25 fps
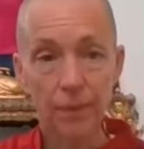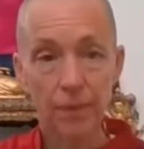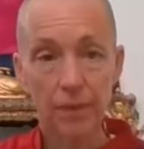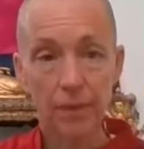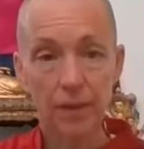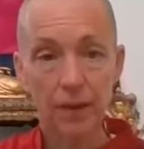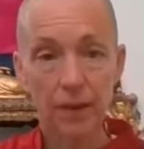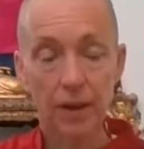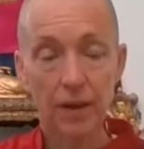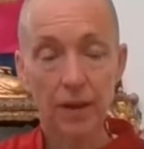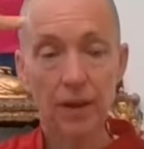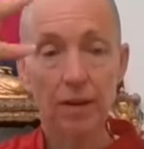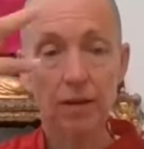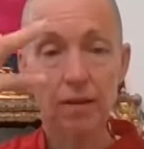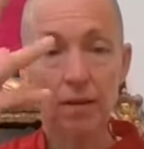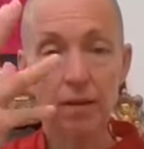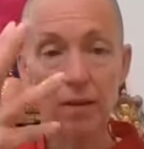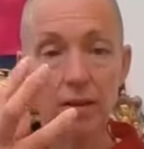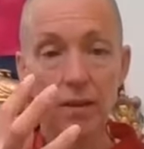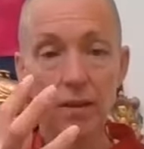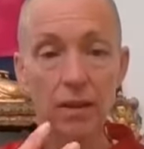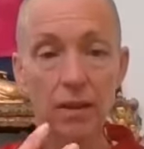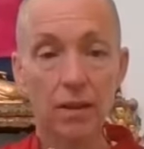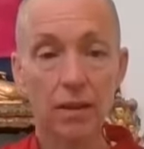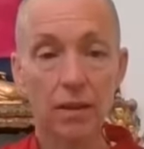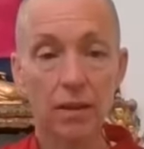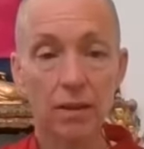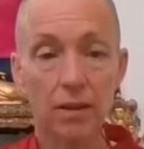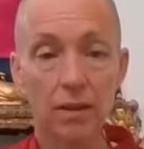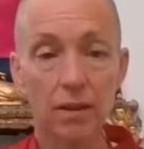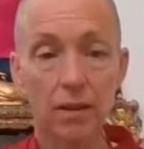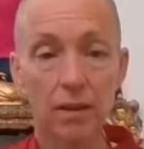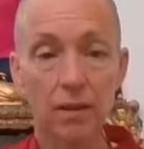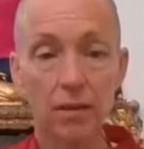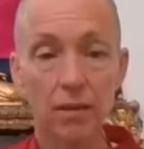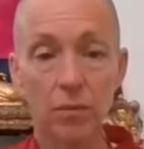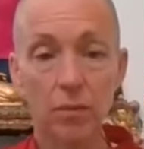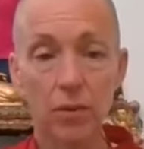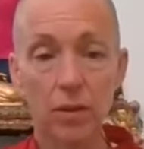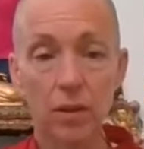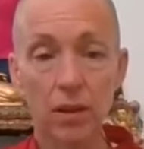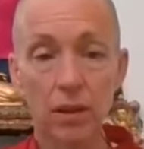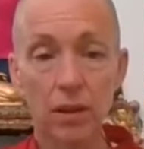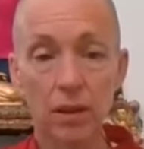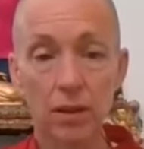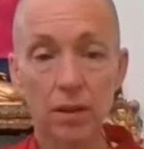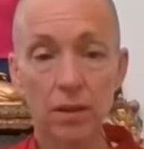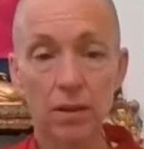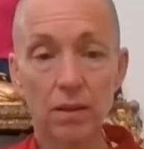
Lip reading: none other than the Buddha.